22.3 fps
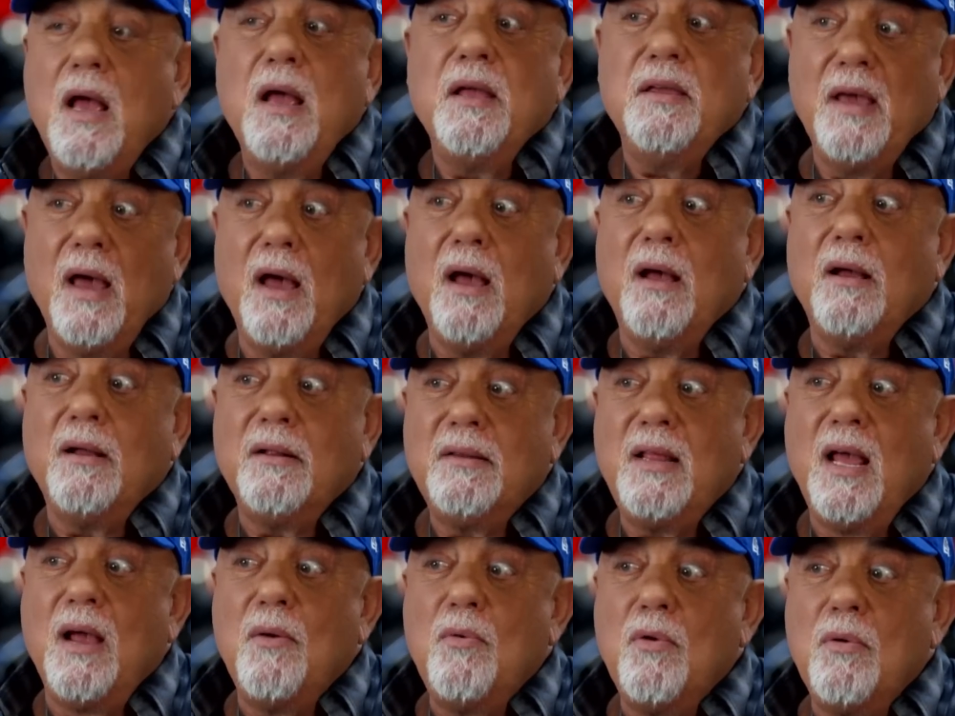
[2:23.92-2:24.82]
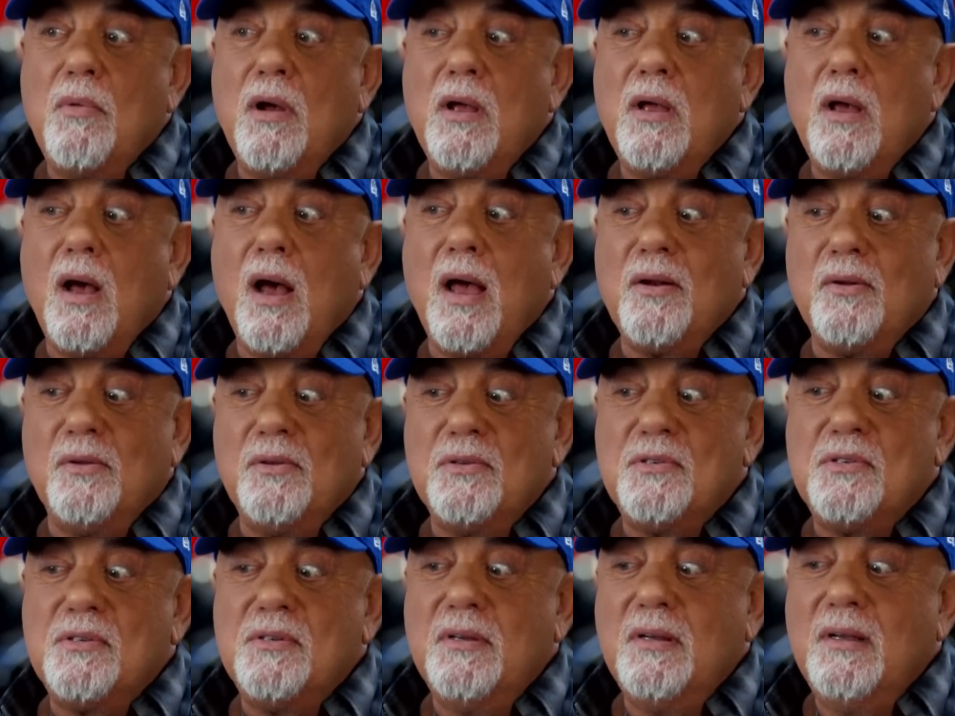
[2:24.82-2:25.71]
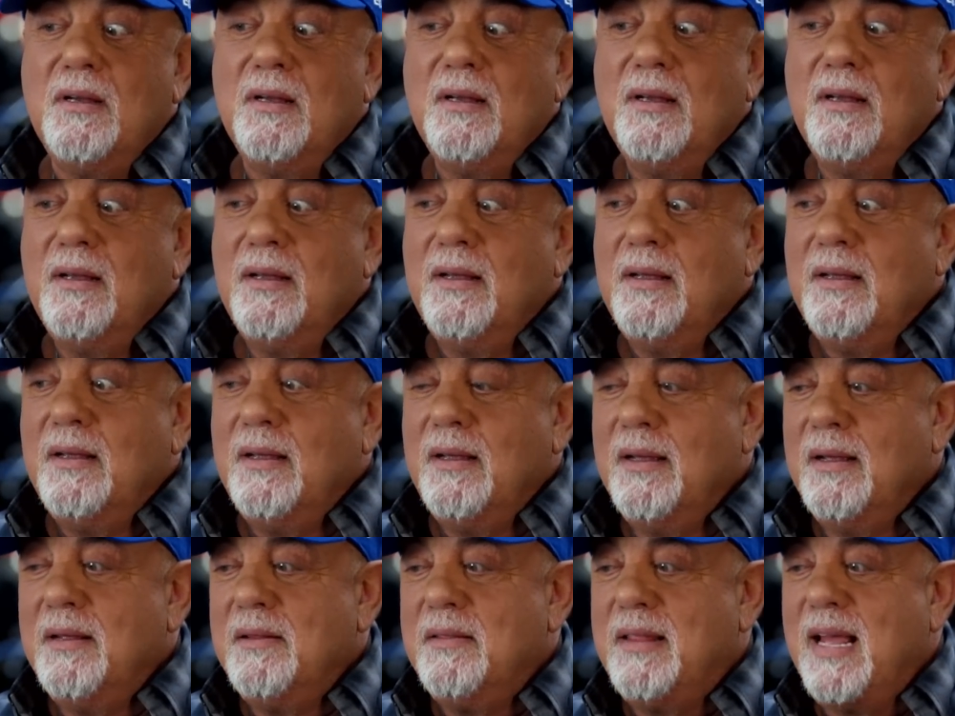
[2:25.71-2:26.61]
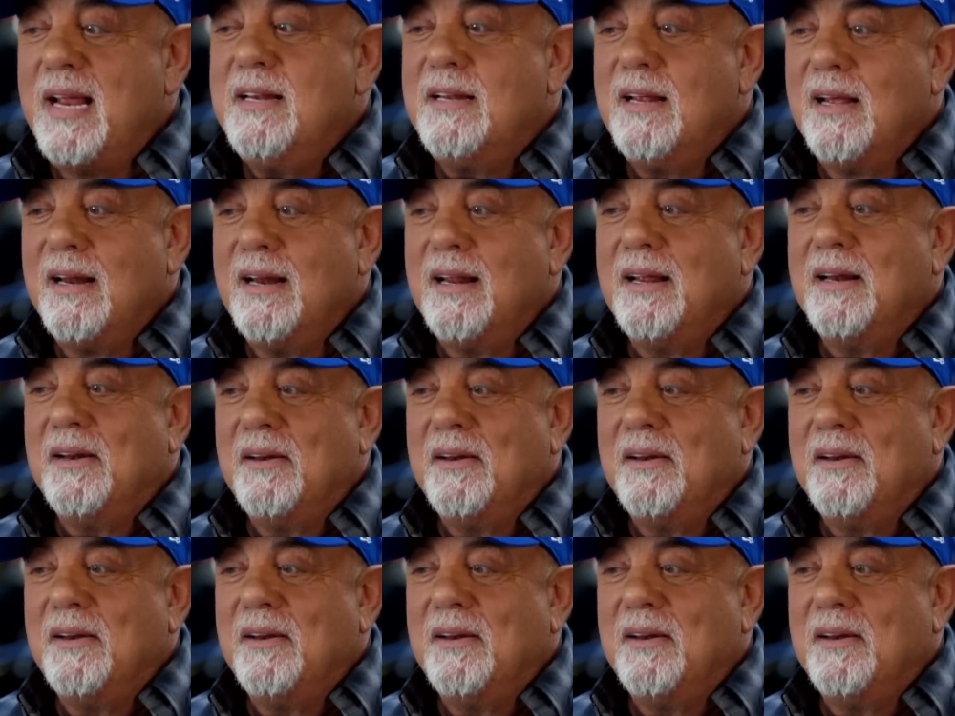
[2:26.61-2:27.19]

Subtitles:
Yeah, they were my idols, and they did it.